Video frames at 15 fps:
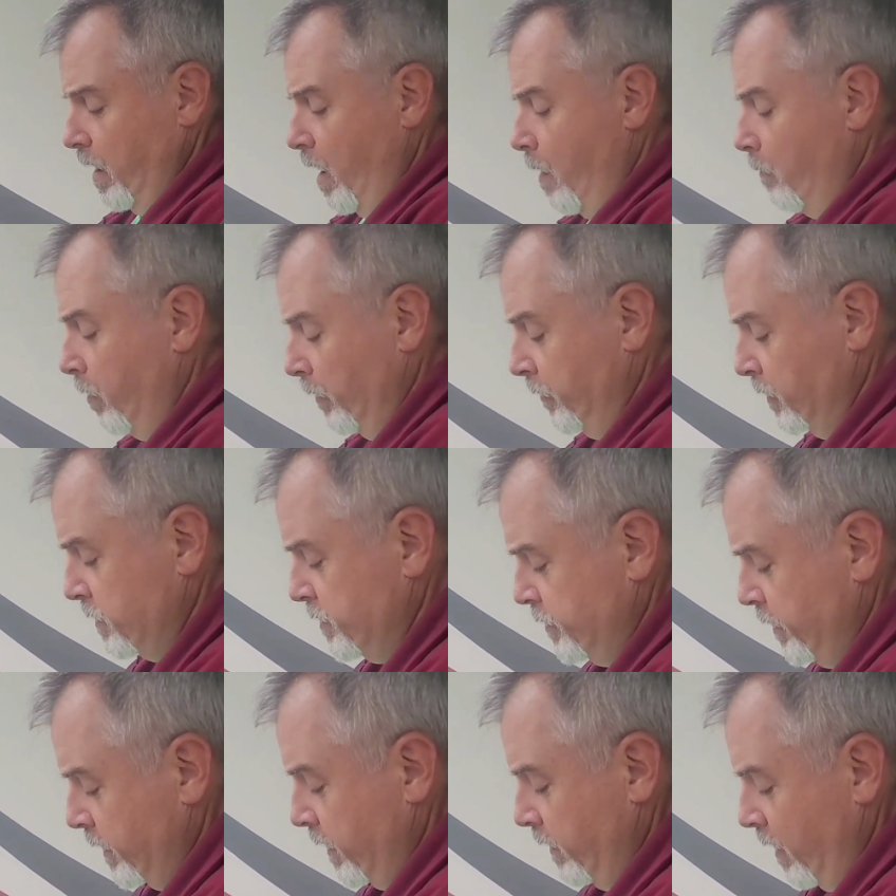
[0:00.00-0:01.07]
But this
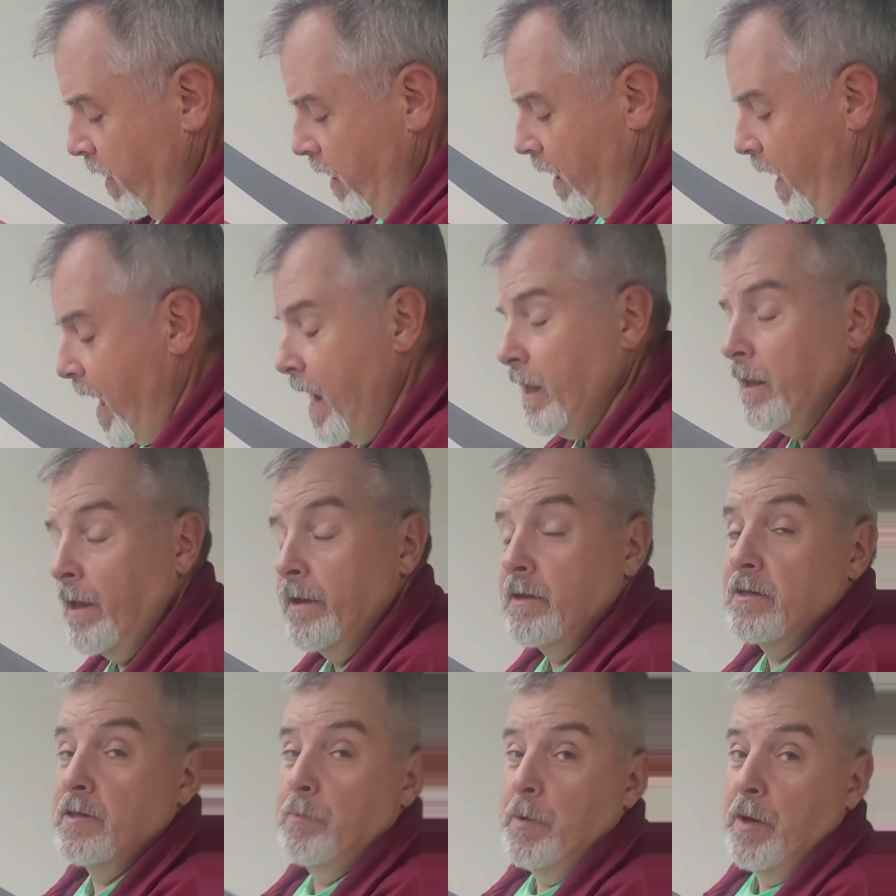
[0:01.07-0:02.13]
chicken, I like
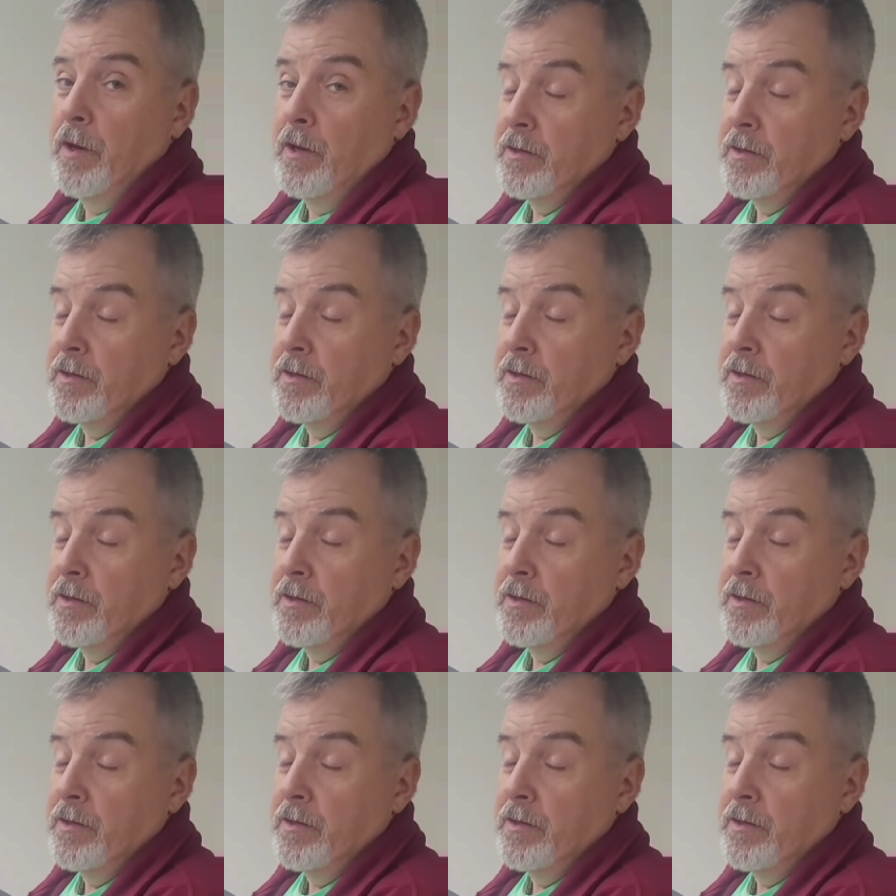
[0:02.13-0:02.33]
Speedies.